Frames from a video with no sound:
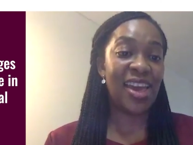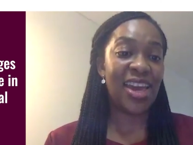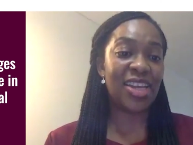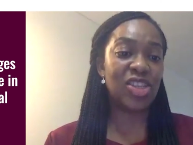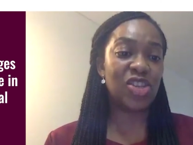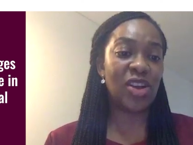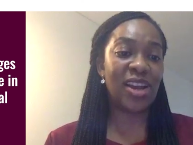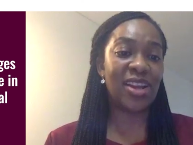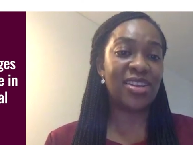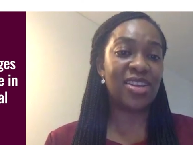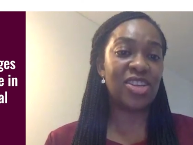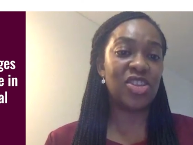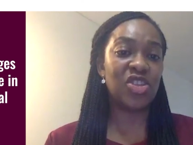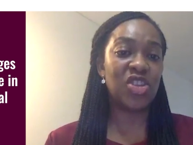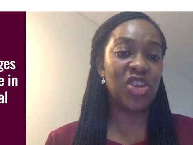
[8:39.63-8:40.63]
and trying
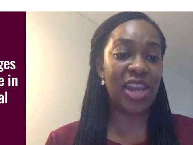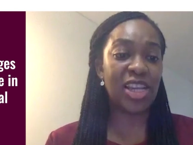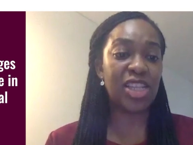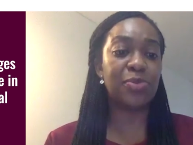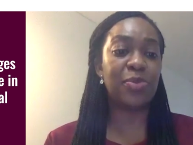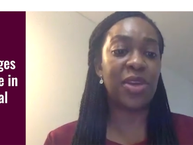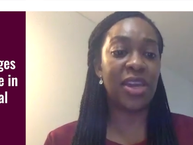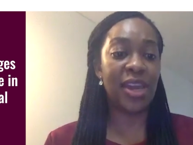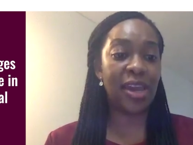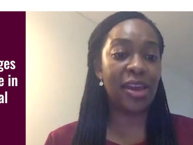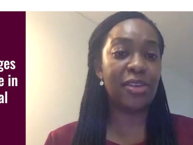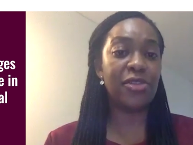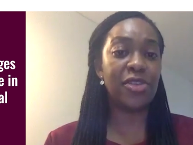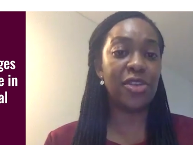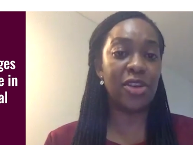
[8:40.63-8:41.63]
to change
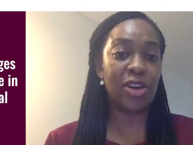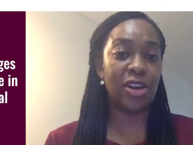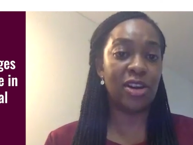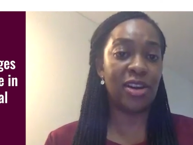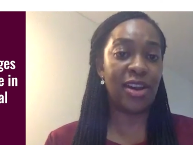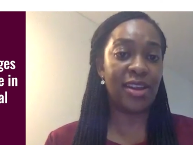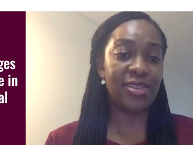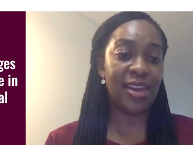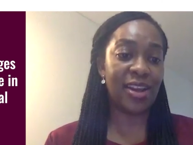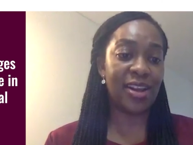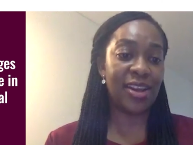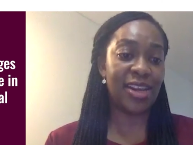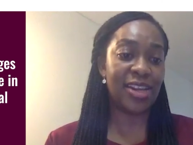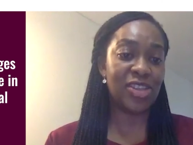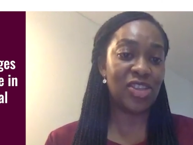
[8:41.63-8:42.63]
behavior at that
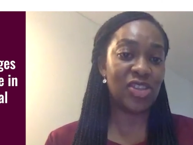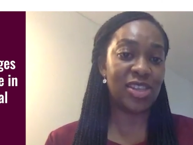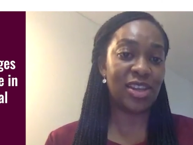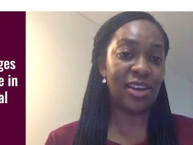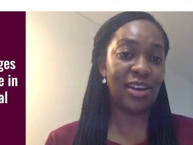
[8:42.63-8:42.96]
age is